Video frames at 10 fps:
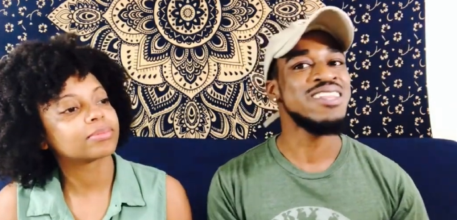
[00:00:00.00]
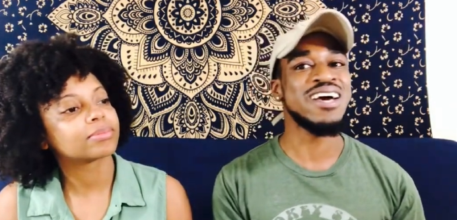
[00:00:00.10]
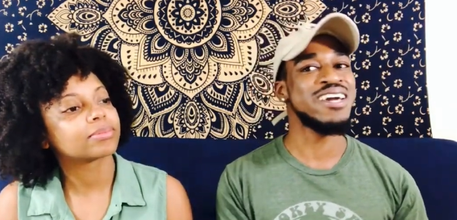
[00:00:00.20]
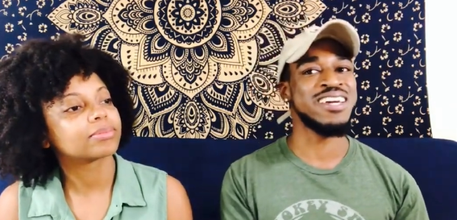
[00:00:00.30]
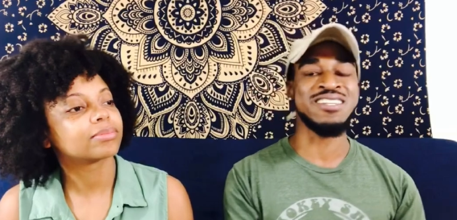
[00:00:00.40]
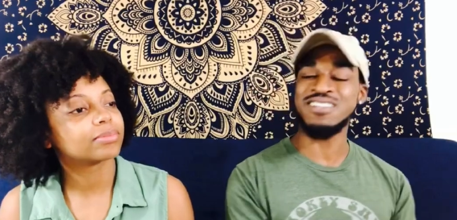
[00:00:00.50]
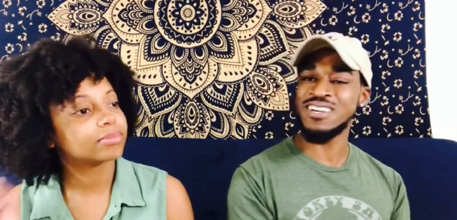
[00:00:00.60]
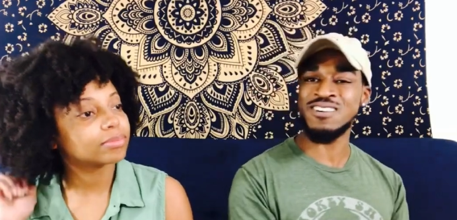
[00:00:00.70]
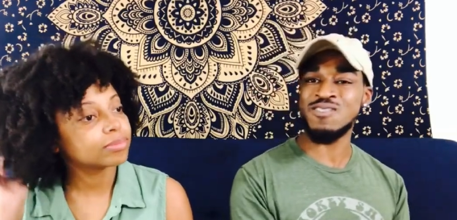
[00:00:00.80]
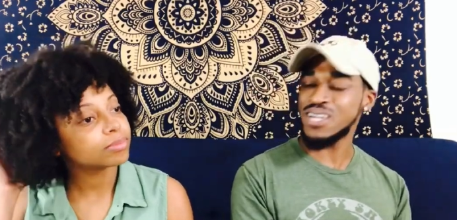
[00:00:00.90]
Speaker 1: Like and,
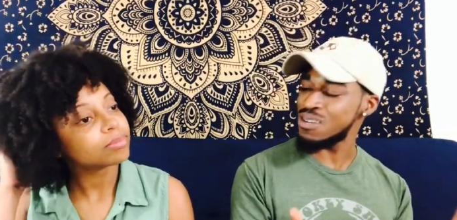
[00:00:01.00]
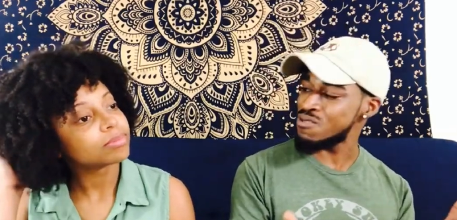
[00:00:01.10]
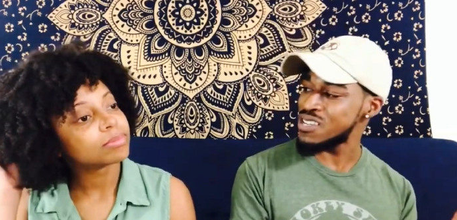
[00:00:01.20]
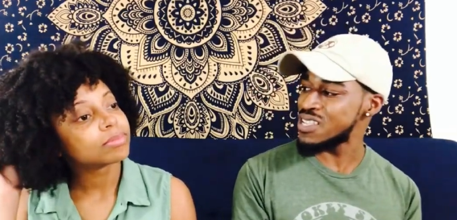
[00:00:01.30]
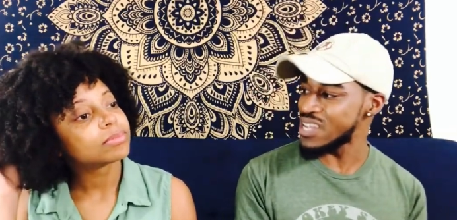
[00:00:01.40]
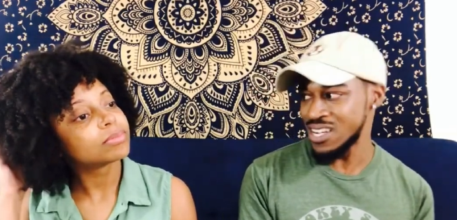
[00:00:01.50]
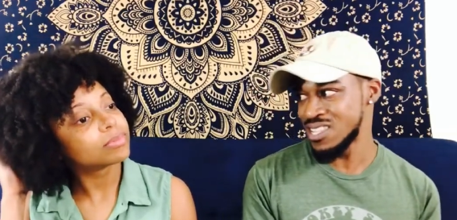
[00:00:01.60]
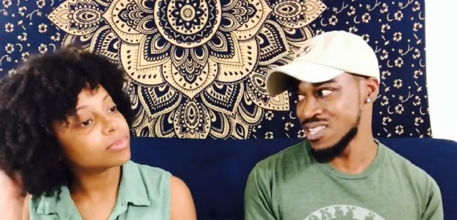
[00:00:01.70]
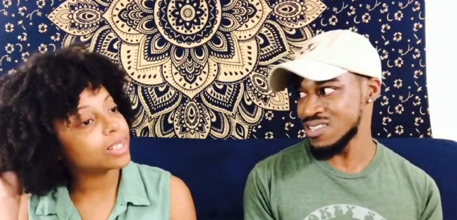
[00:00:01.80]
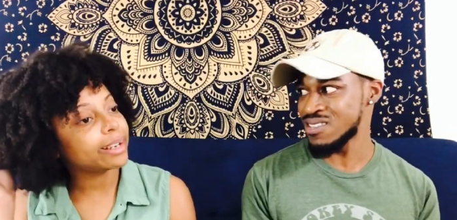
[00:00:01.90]
and grab shit. Like
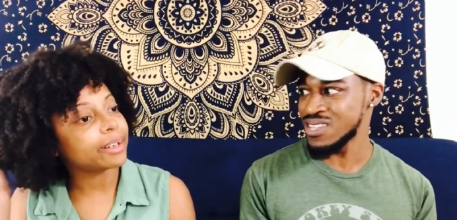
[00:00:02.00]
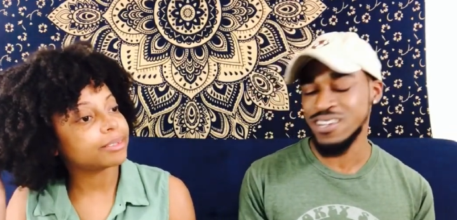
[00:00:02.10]
yeah.